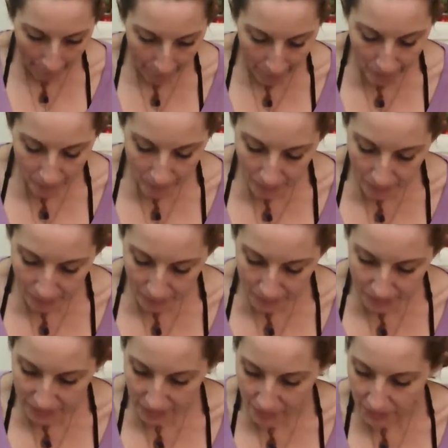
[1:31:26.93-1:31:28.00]
or maybe that was
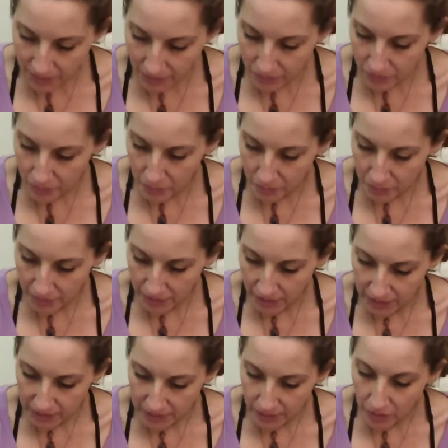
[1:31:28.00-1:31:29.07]
something else we were
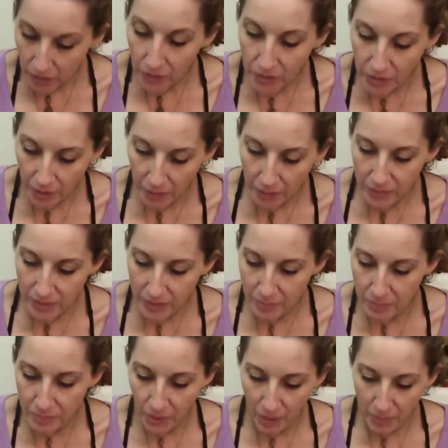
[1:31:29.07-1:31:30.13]
getting. No,
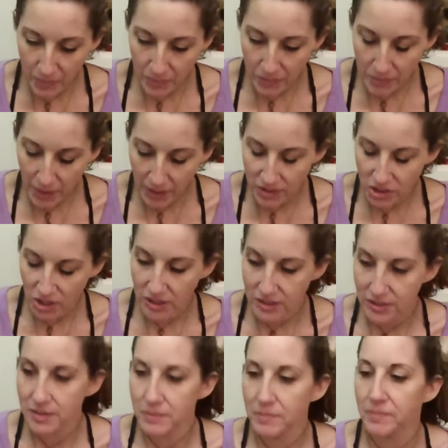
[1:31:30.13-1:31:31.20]
the grandmother
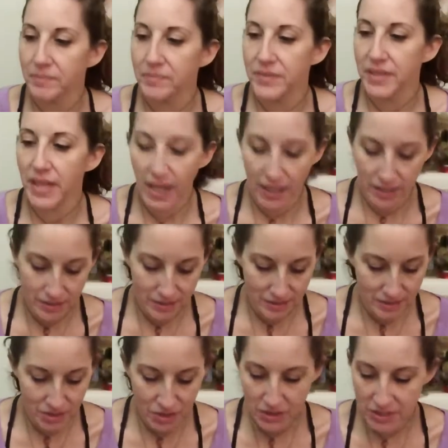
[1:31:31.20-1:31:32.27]
magics. Yeah,
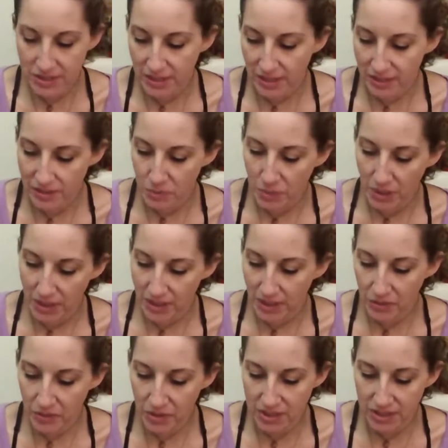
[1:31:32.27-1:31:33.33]
she's 6. We got
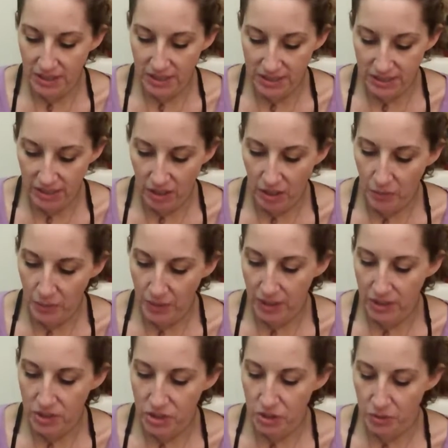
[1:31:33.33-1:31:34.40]
another 6 here. We
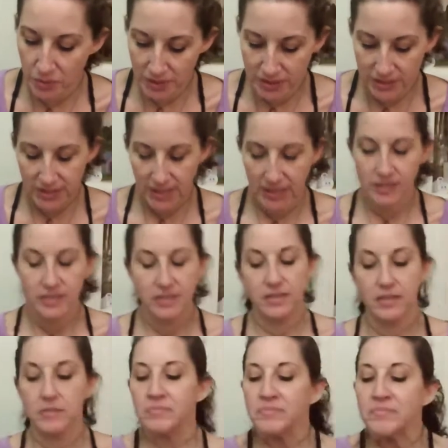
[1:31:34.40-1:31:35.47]
got a 2 and a
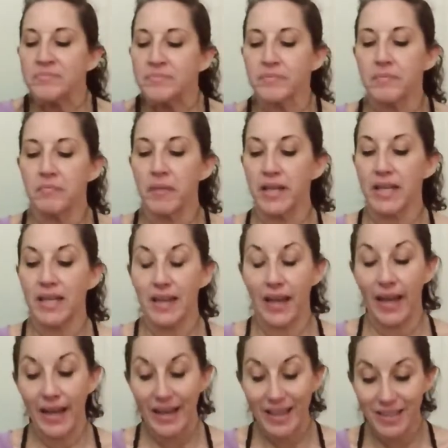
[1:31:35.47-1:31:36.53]
6, making
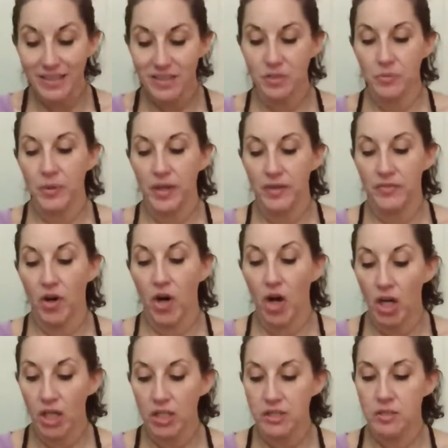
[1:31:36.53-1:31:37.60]
8. We have
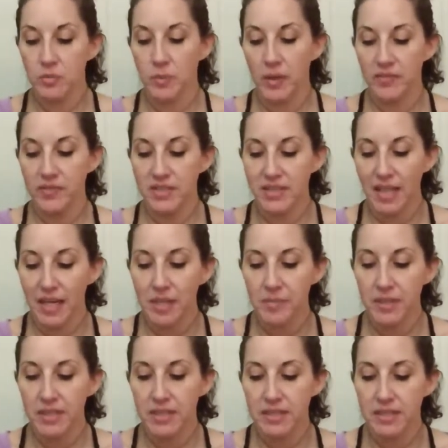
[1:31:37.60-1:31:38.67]
hearts. We have
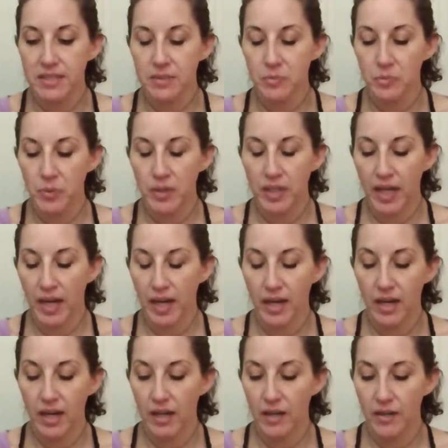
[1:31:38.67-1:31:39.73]
diamonds. We
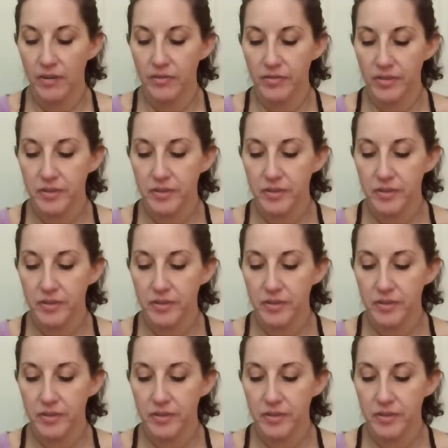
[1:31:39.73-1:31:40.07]
have,